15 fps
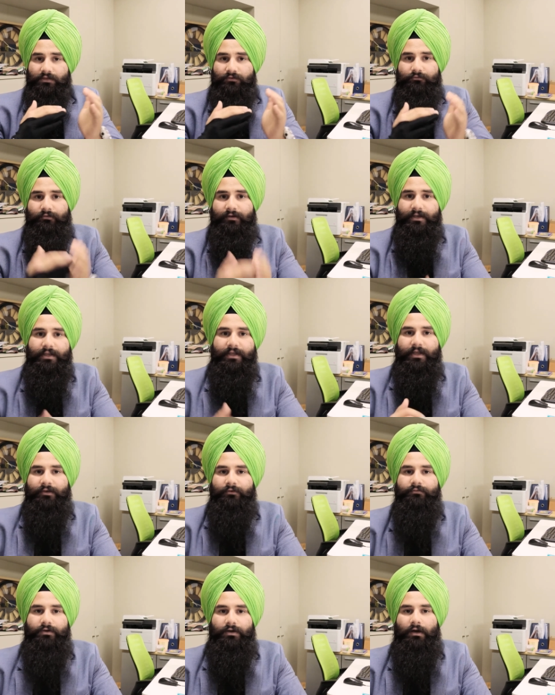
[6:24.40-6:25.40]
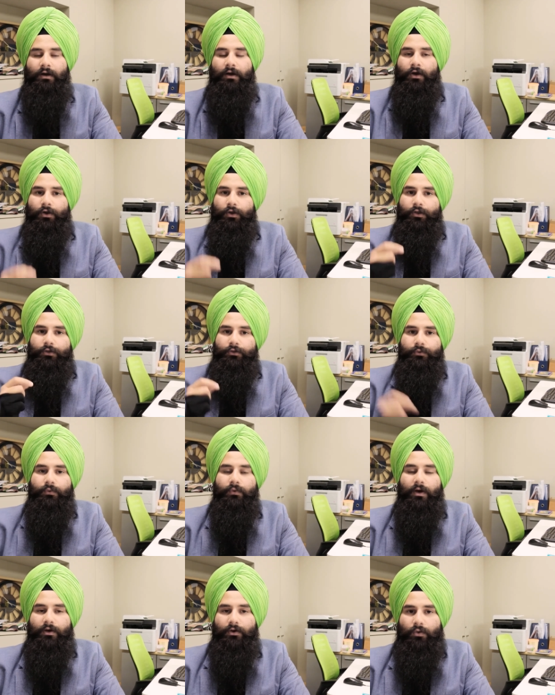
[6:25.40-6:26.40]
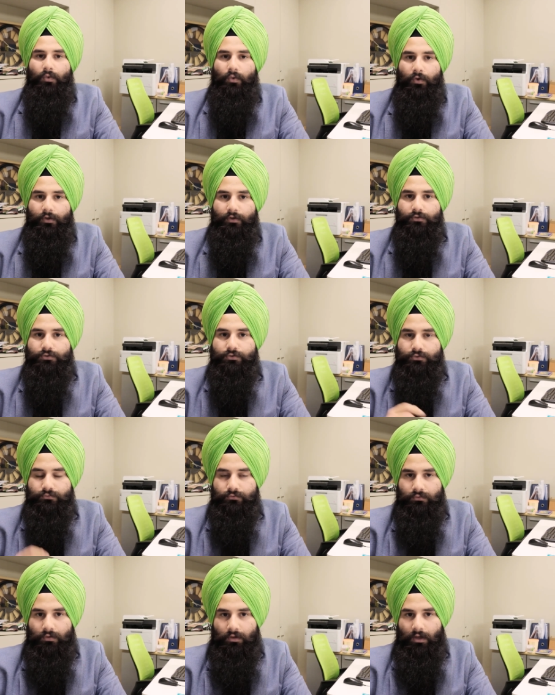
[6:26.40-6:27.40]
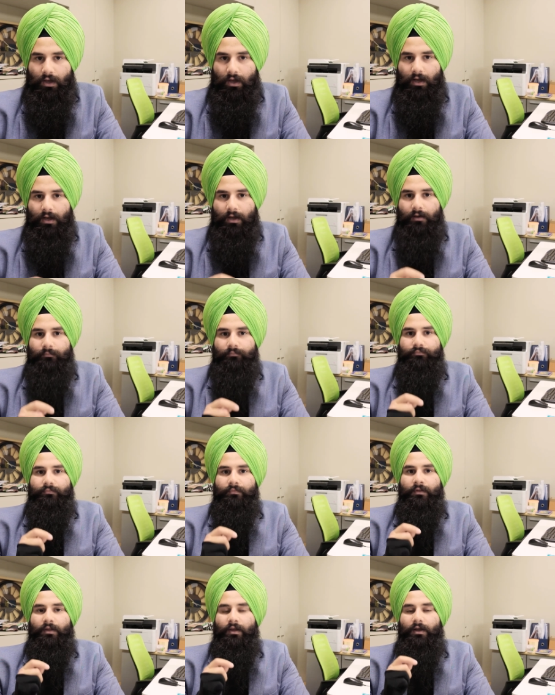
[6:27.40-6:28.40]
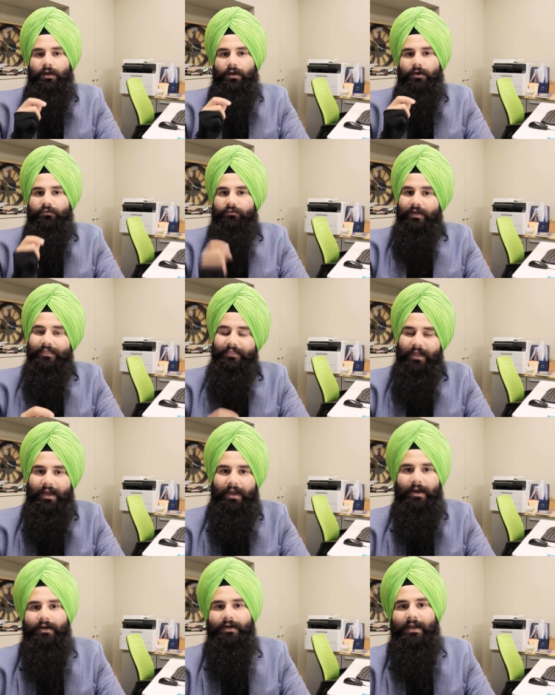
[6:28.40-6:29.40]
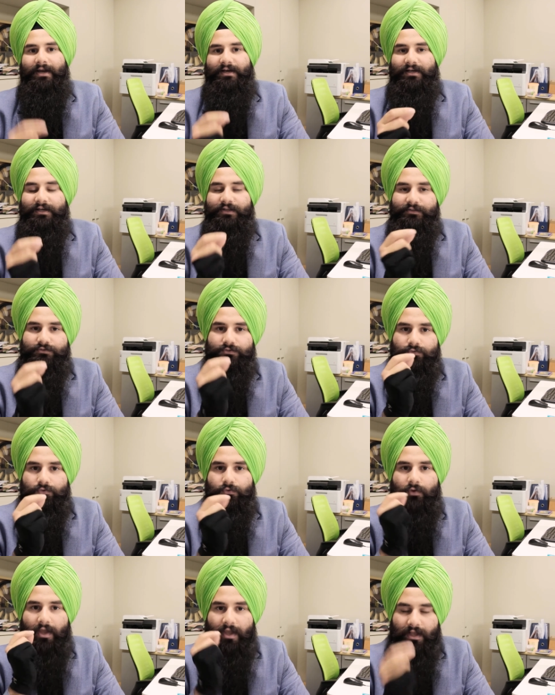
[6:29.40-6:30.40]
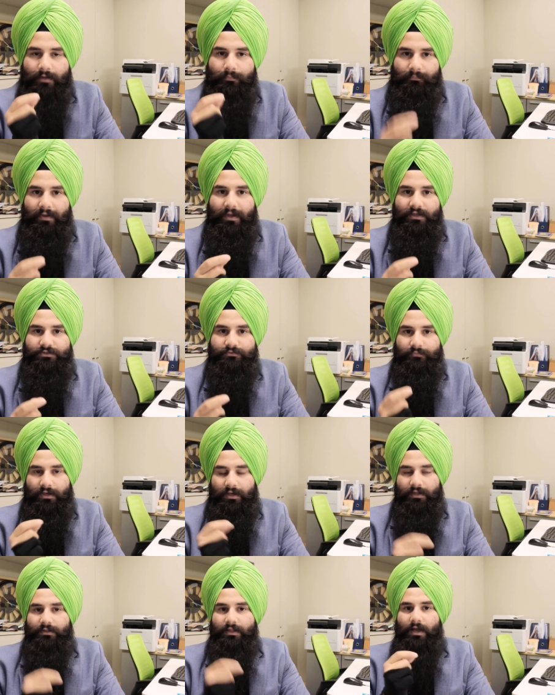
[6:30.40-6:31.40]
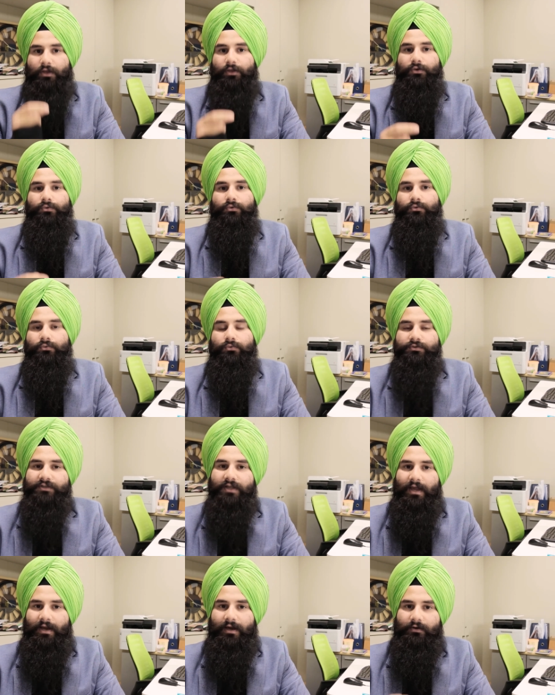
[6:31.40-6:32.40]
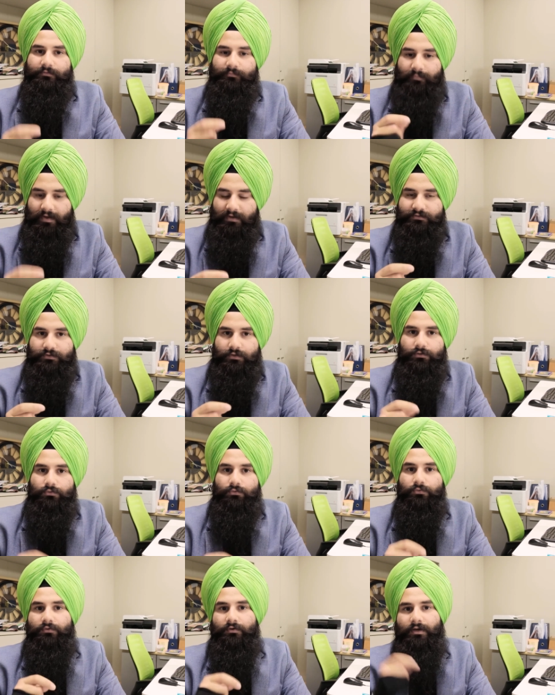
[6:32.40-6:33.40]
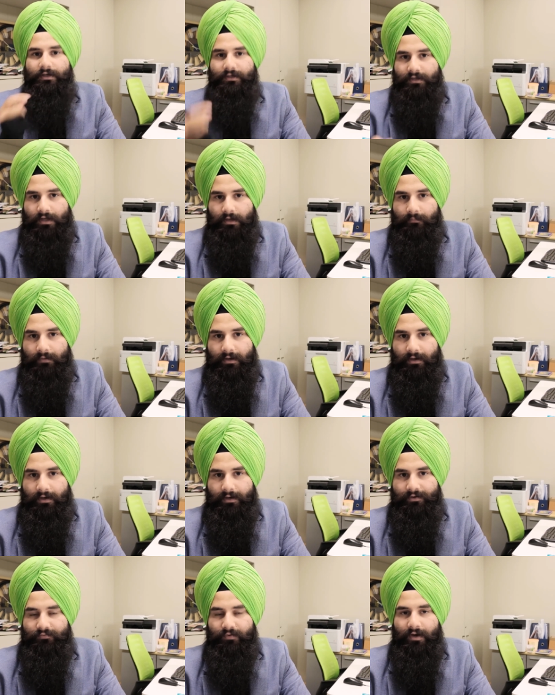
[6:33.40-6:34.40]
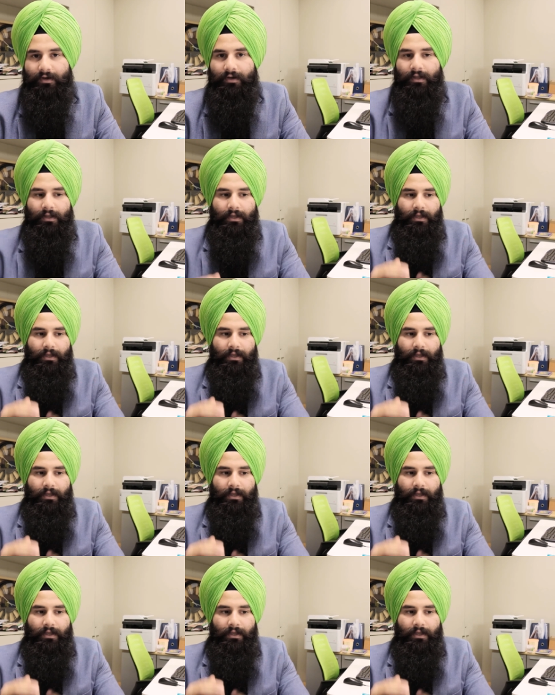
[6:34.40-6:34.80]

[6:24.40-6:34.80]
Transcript: whenever you are going to run the ad, at least unu ek page mile taki wo us ad page de through run kar paye ad, right?